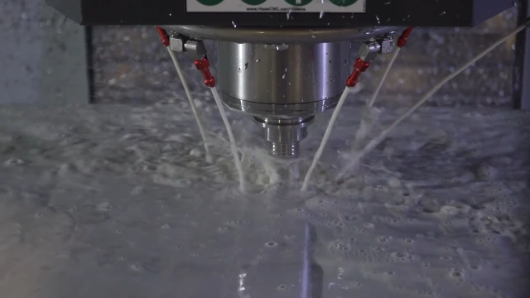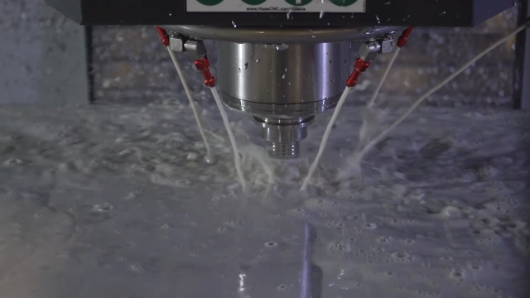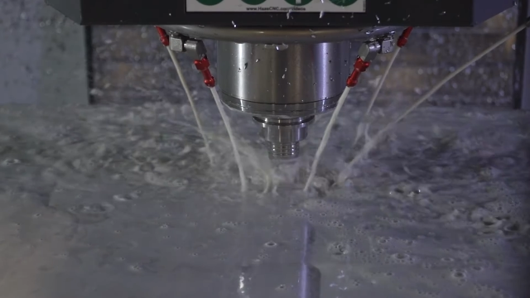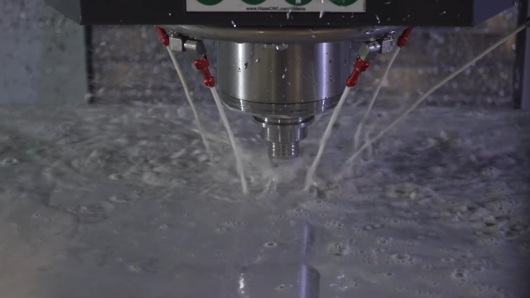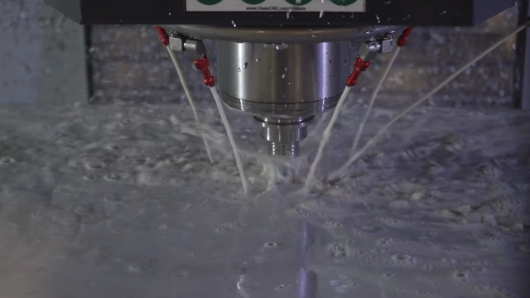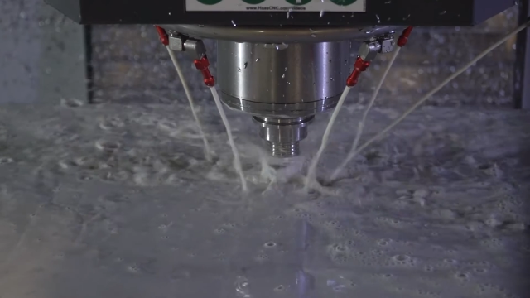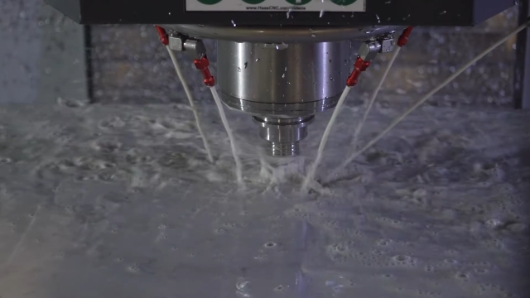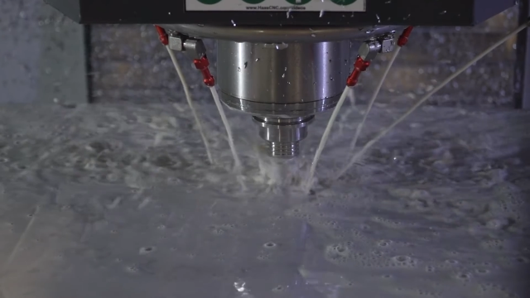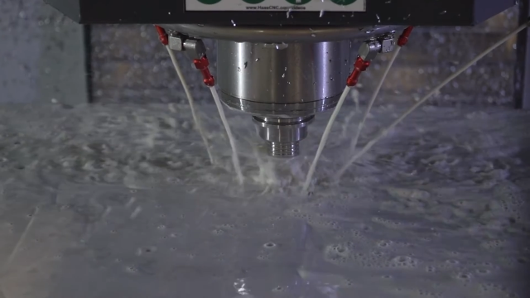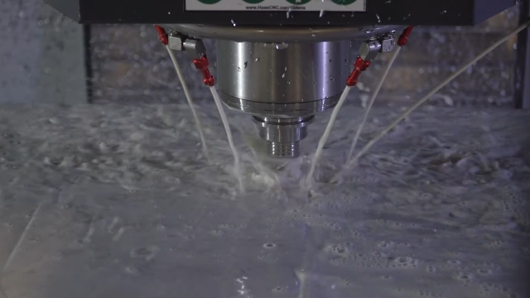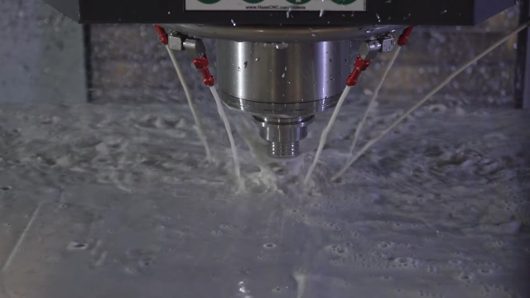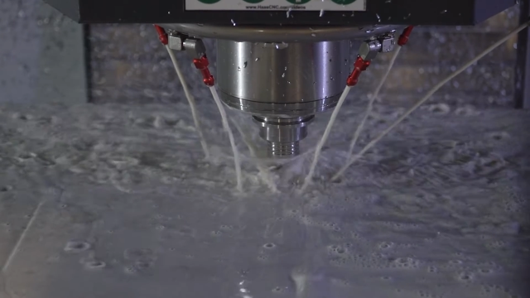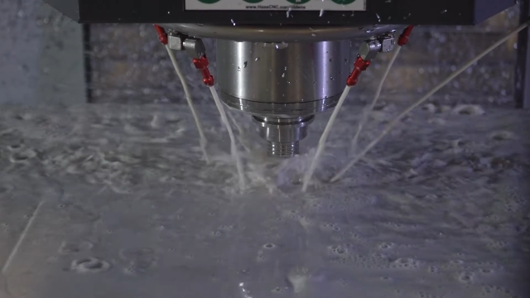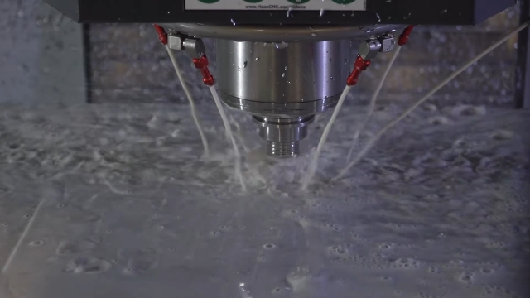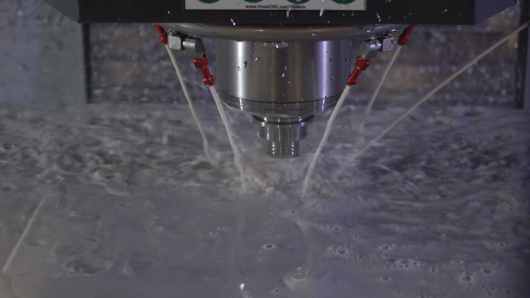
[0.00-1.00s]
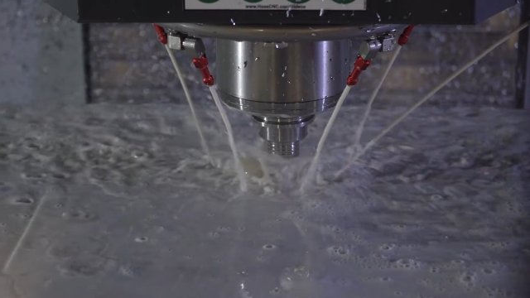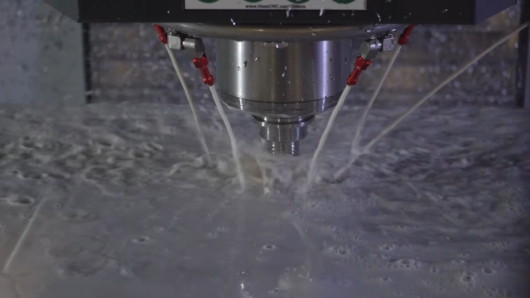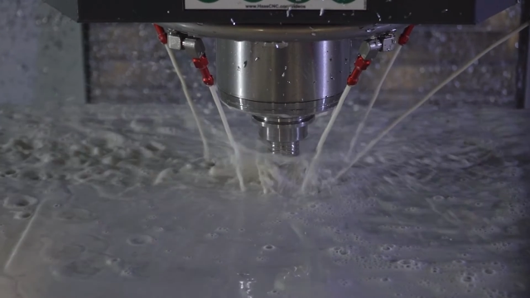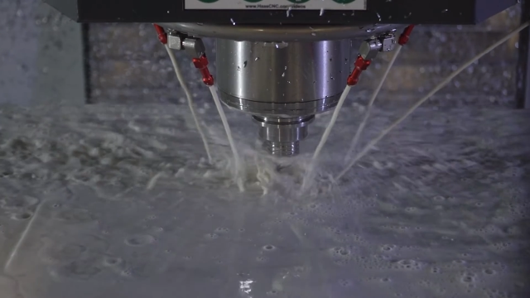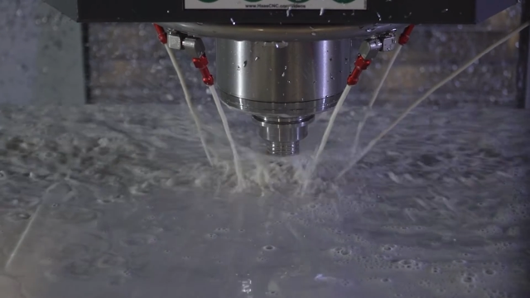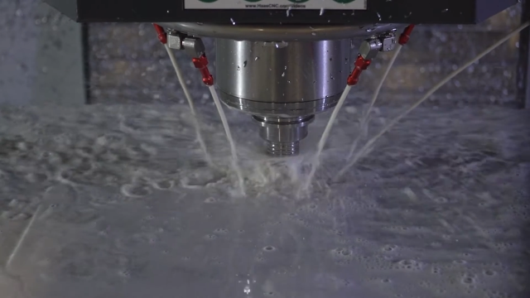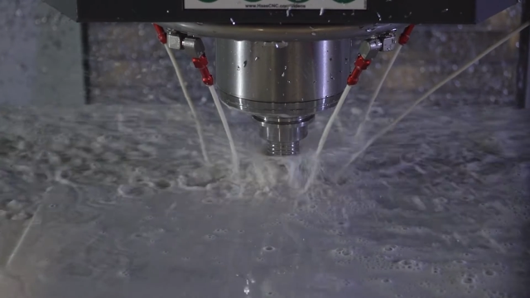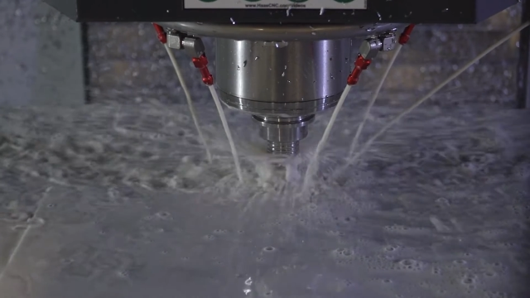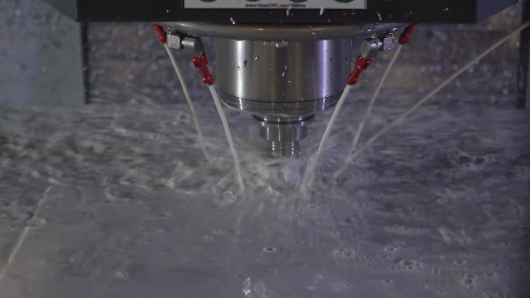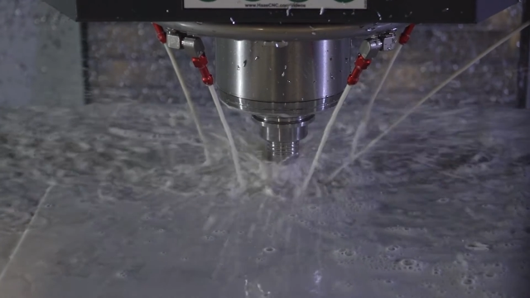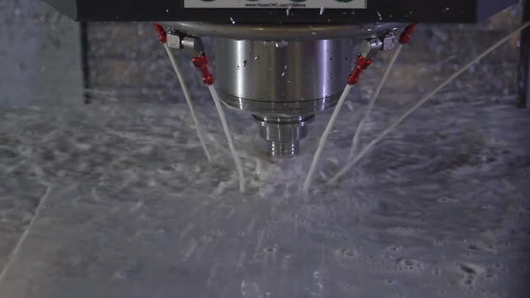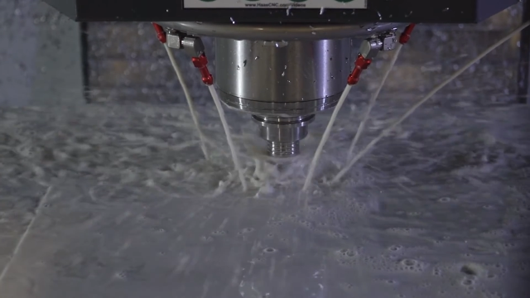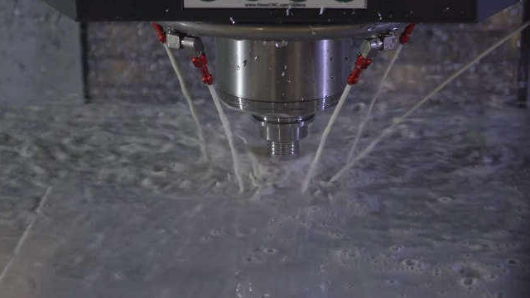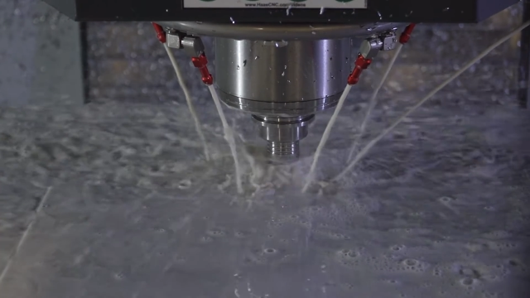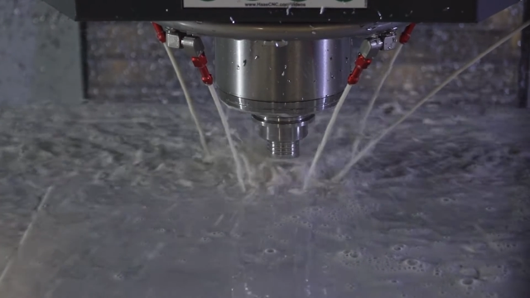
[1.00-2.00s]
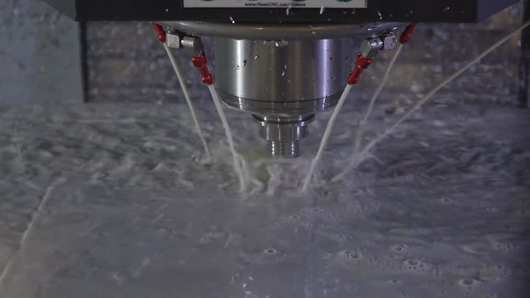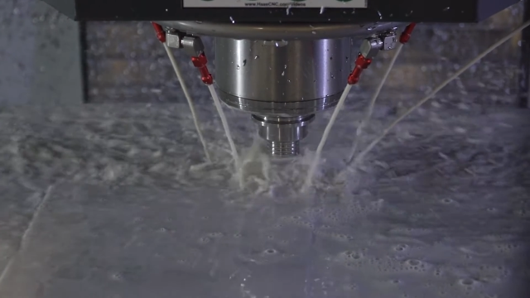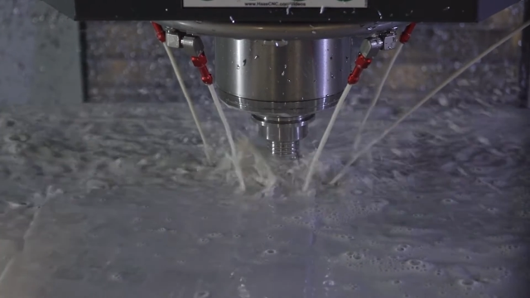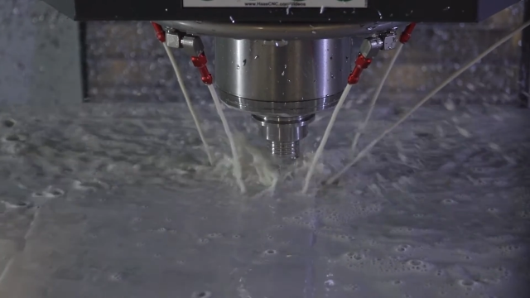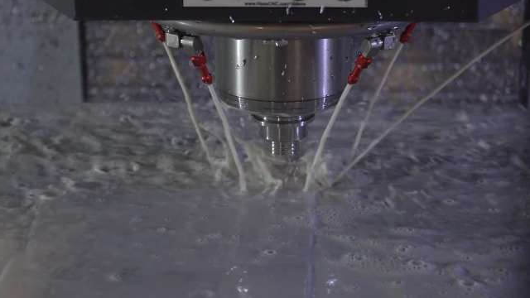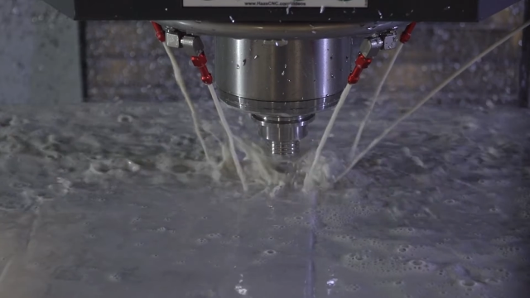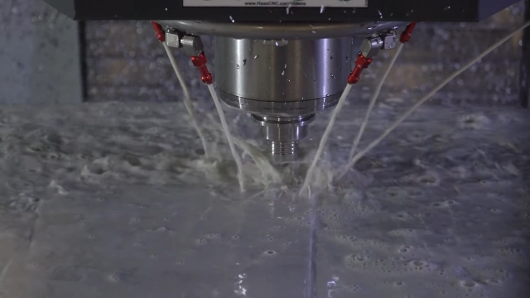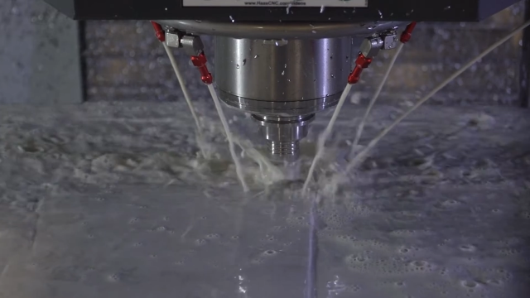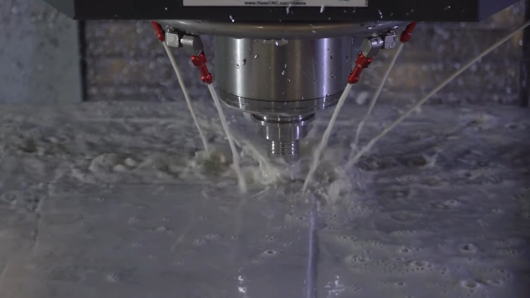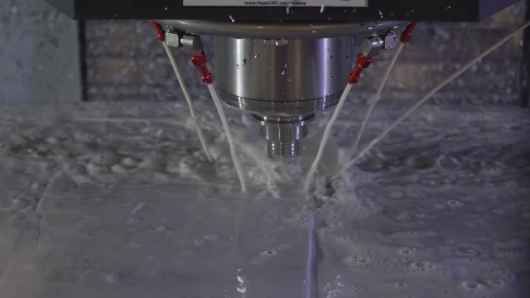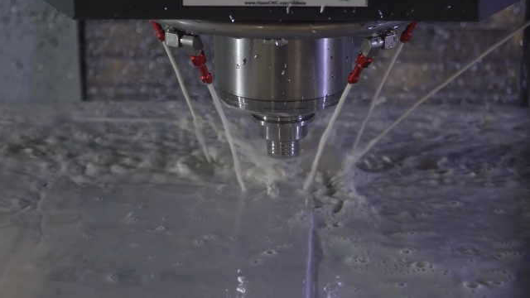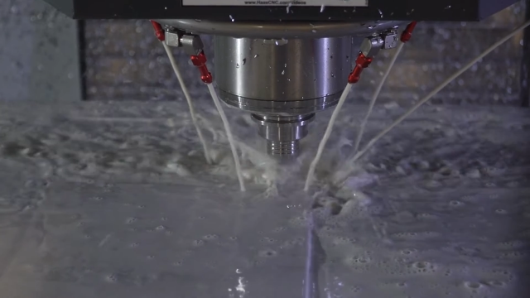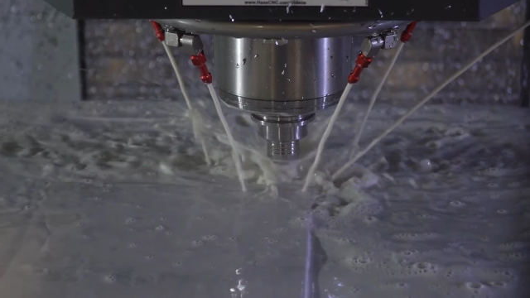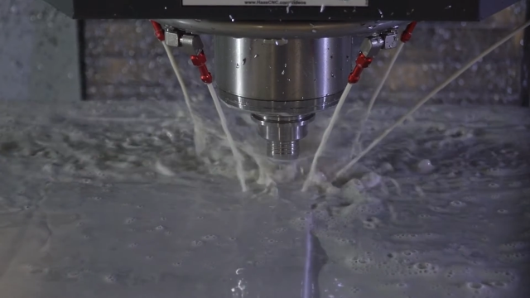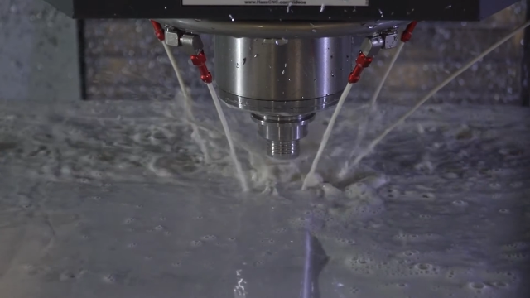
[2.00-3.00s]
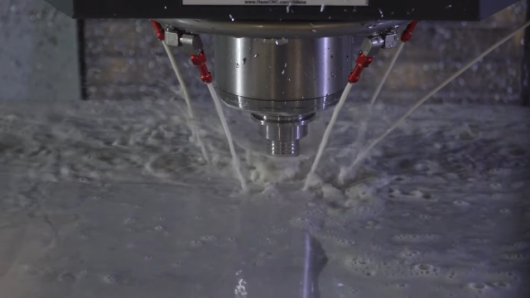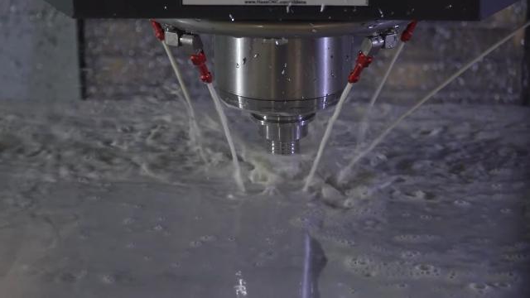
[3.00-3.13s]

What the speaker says: [unreadable: no face in view]